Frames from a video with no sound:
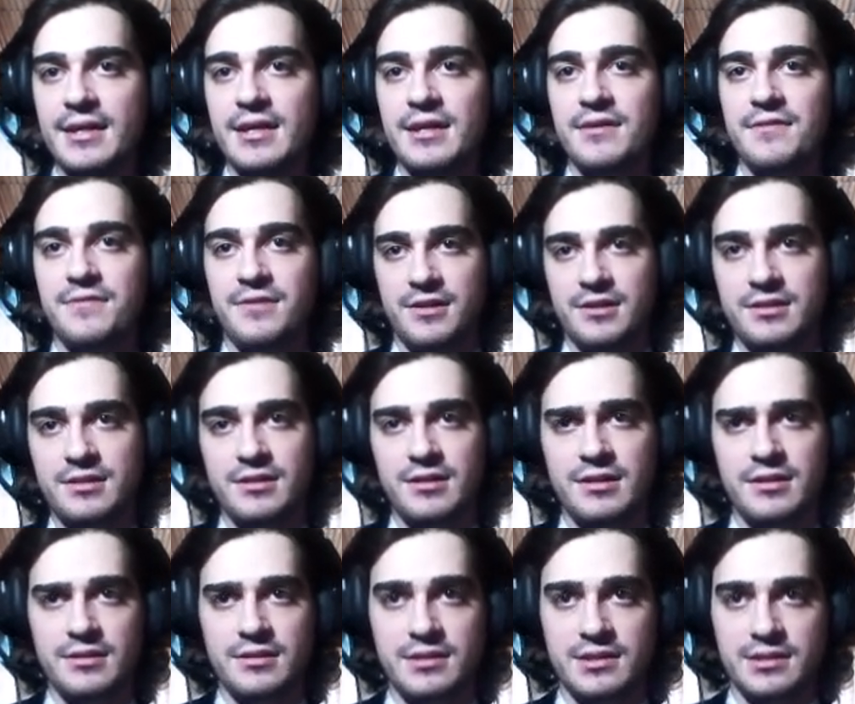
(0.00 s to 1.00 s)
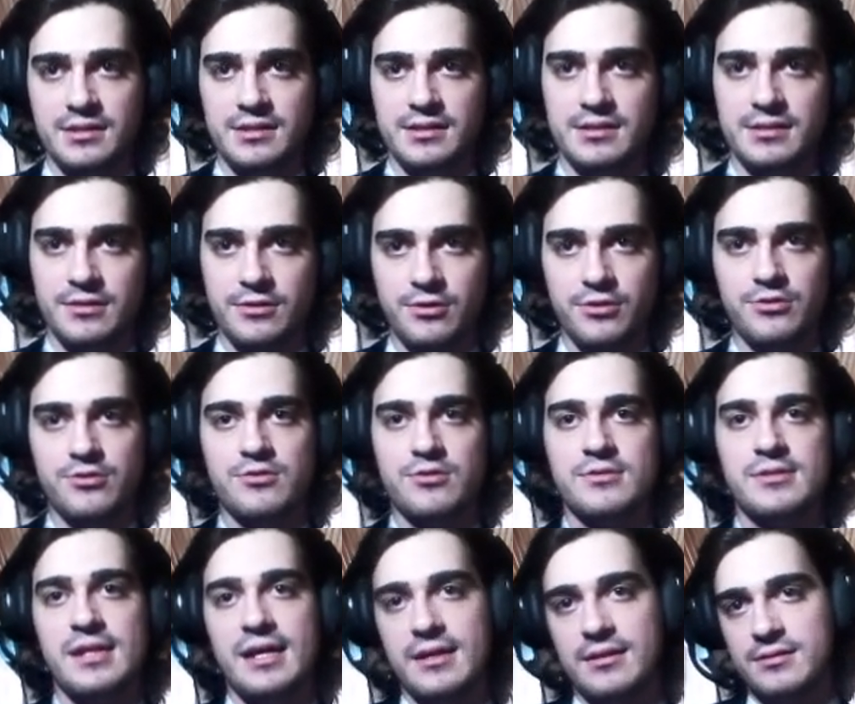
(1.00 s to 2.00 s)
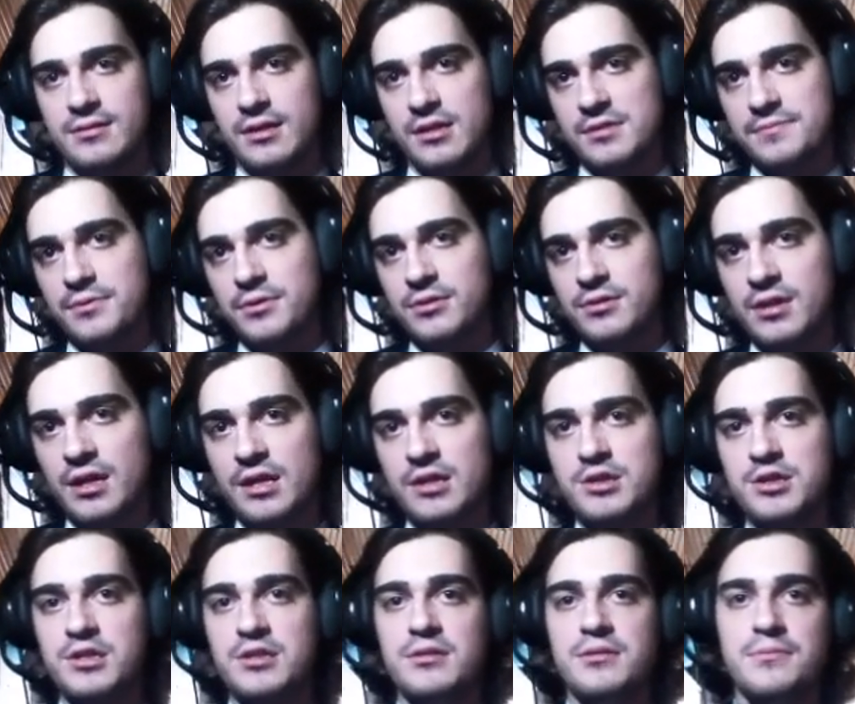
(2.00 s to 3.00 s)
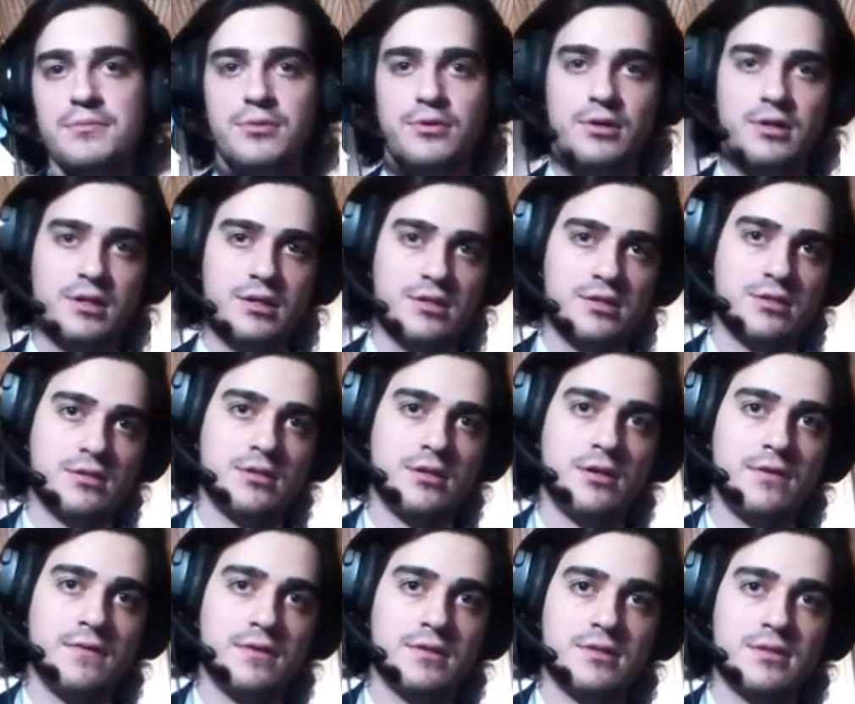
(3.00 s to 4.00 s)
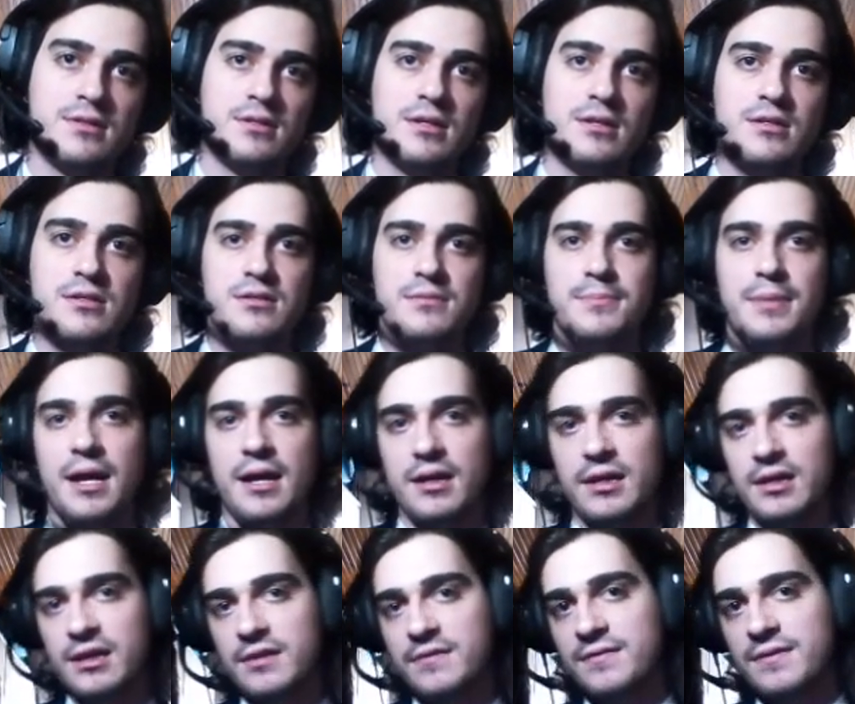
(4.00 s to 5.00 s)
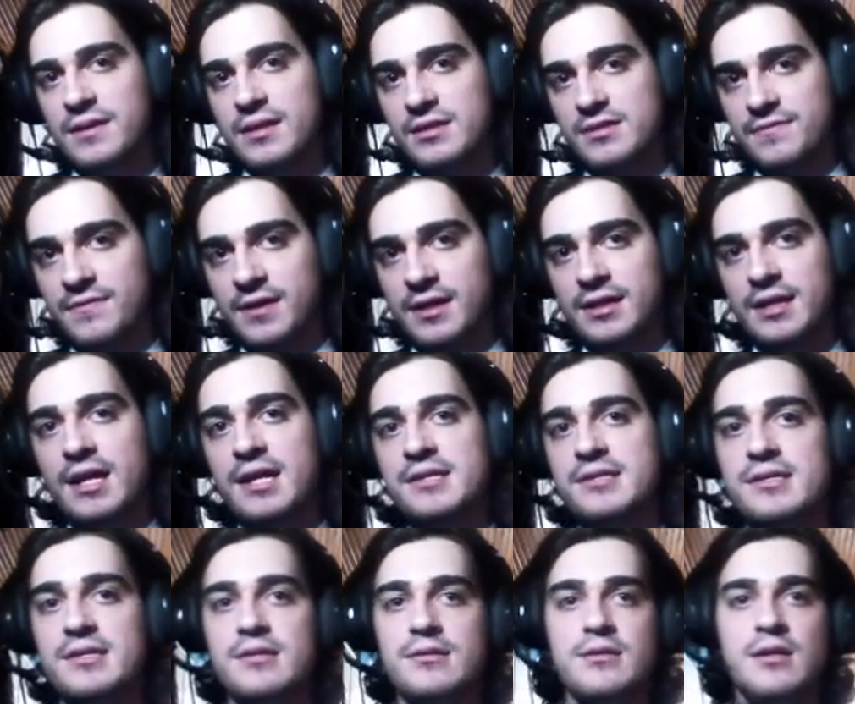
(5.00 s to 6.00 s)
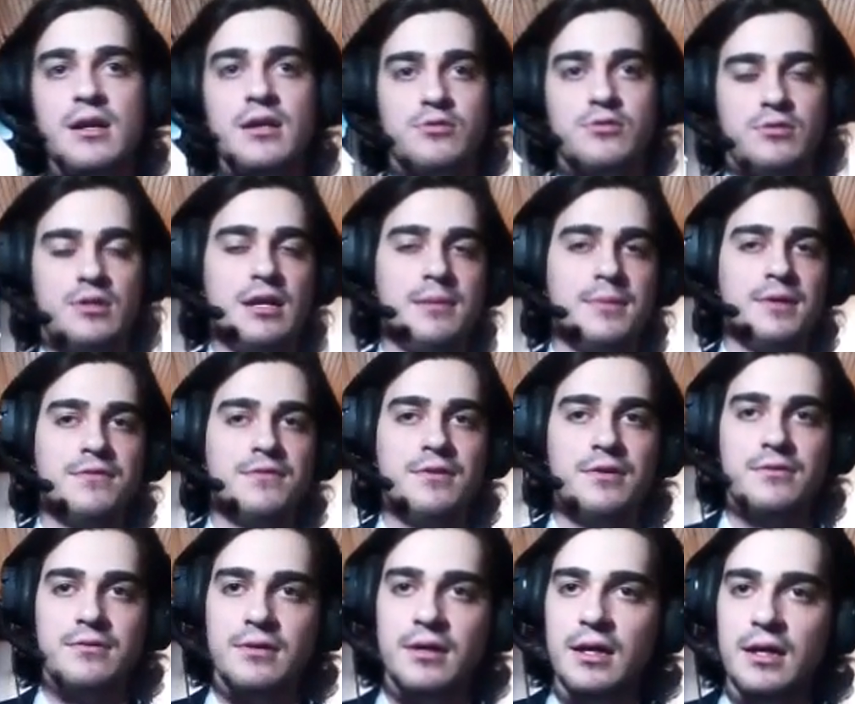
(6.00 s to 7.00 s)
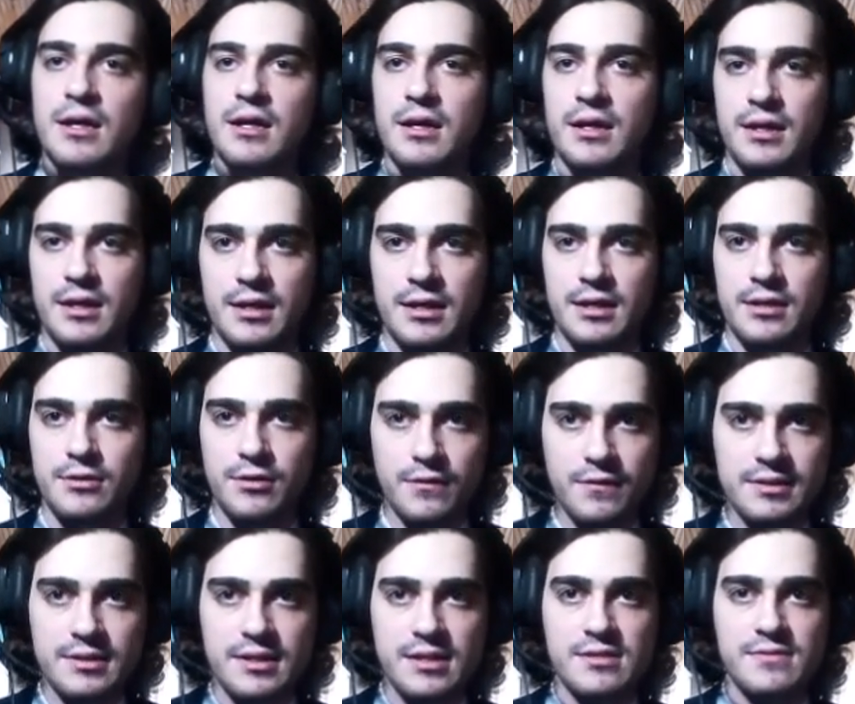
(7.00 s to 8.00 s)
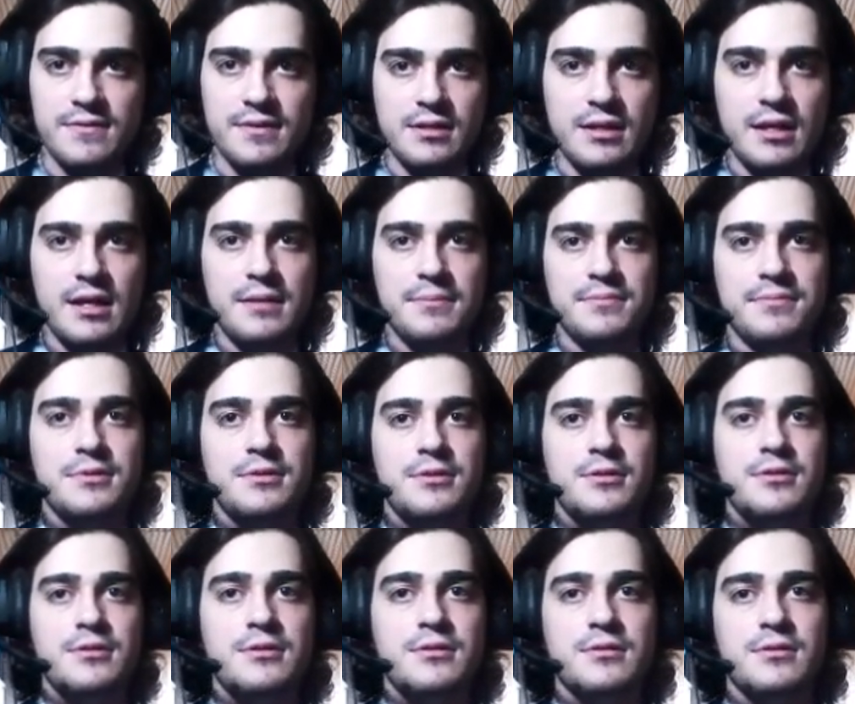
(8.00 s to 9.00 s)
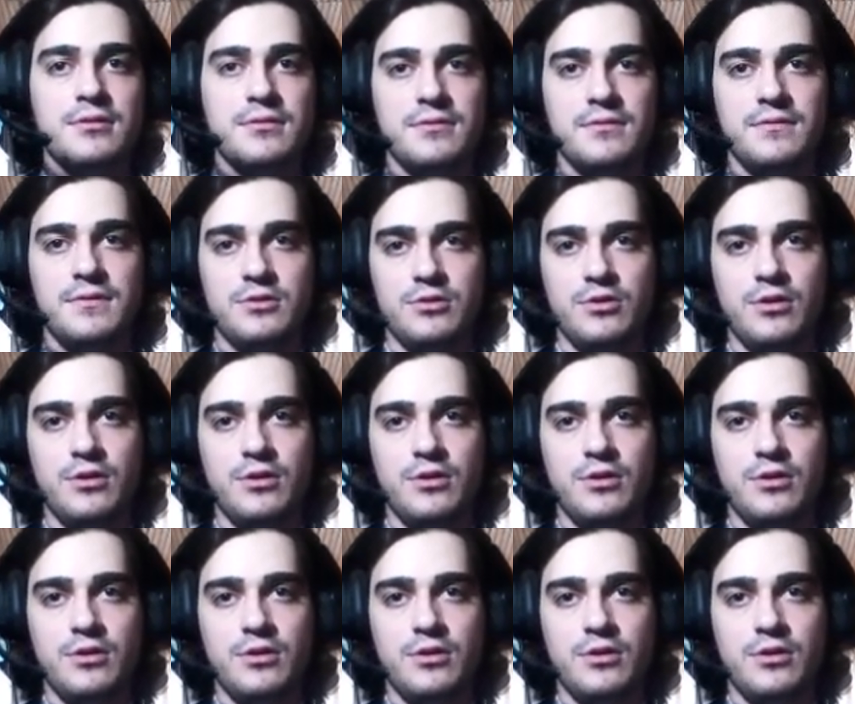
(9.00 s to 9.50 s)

Factoring costs like transportation, brokerage services, banking fees, financing, to name a few. Knowing these will help you with your